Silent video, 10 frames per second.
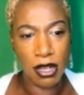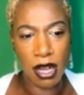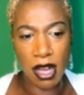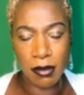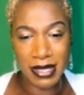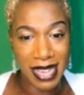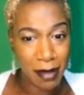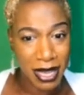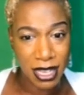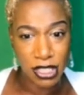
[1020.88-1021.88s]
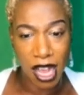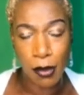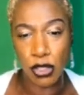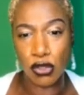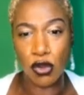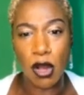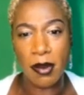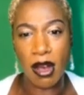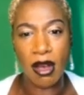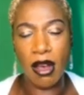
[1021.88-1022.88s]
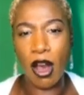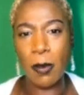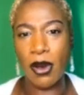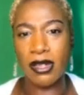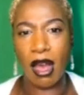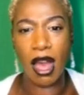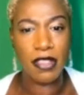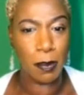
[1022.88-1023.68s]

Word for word: um, damage, our trauma upon other